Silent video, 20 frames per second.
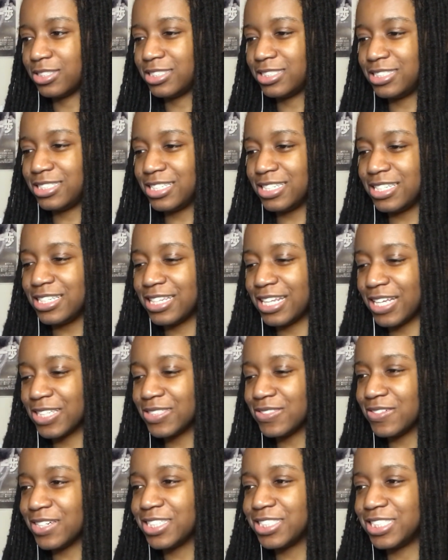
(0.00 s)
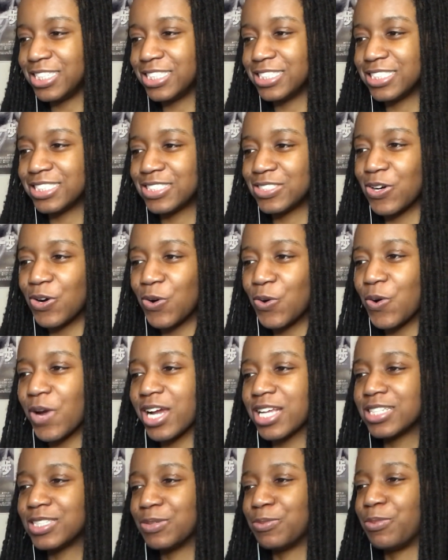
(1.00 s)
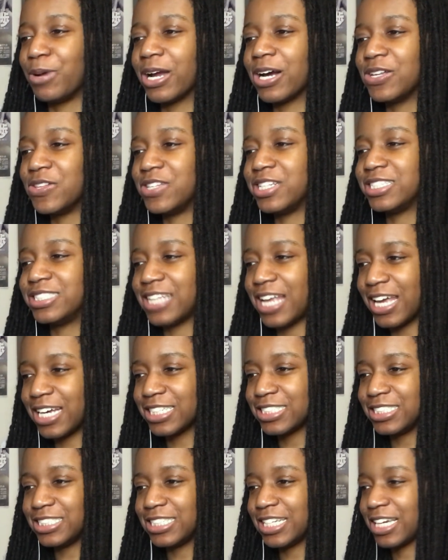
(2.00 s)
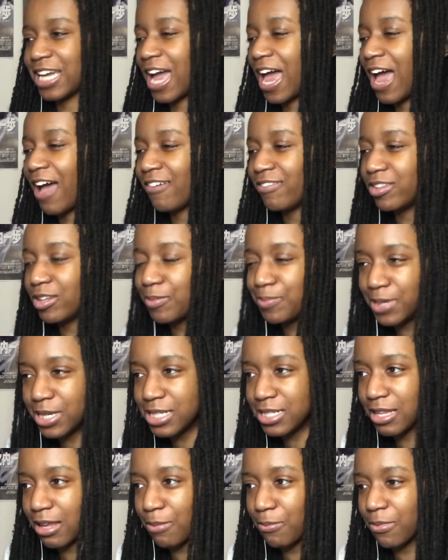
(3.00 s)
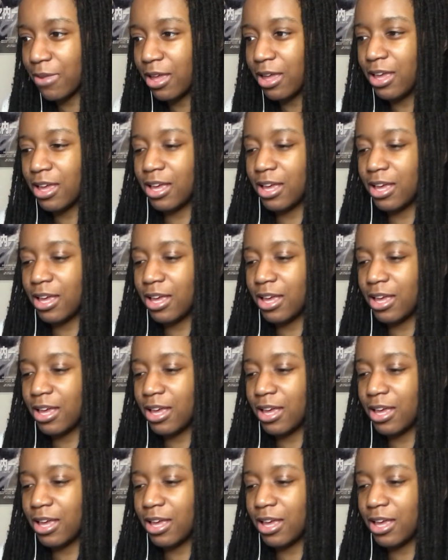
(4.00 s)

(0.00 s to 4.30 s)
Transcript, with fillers: see, that's why she's so quick to bring out the snacks. She's like, I have to appease them.